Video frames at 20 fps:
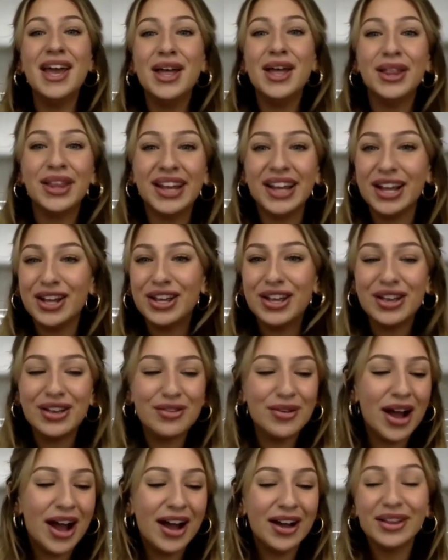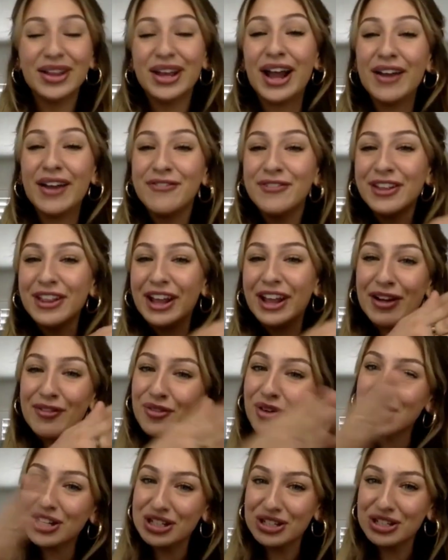I feel like I've
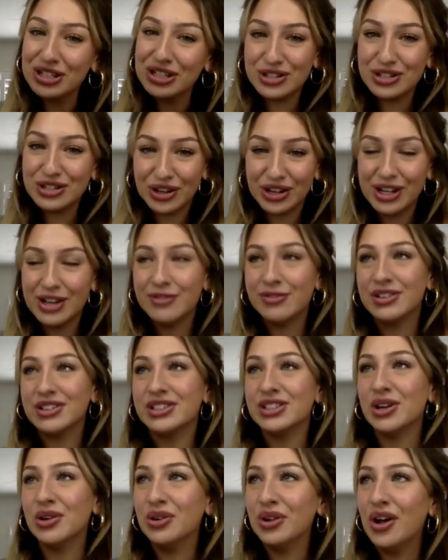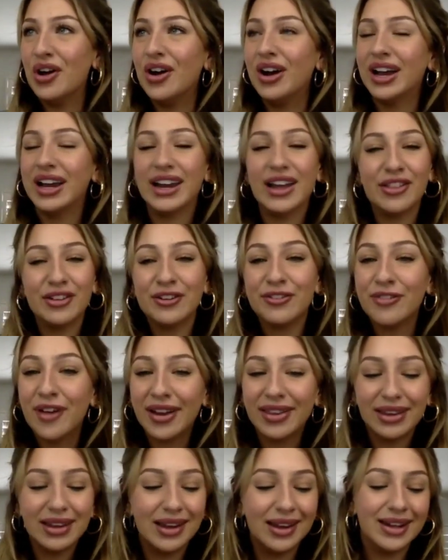watched their journey for so long, and now they're
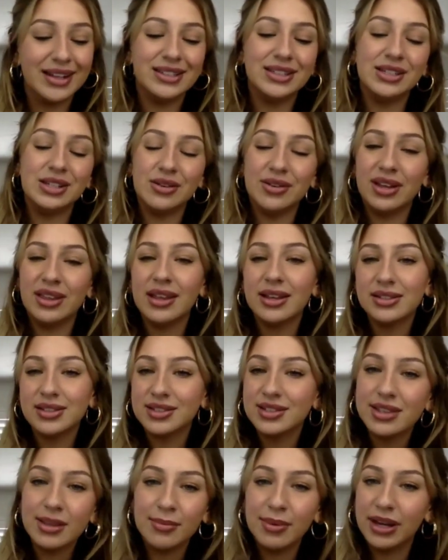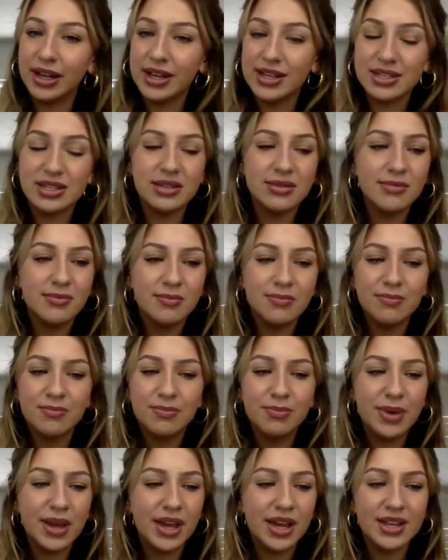finally getting to do it. And that's just the biggest
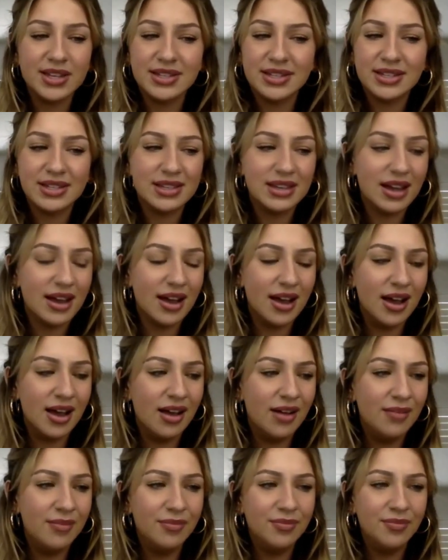I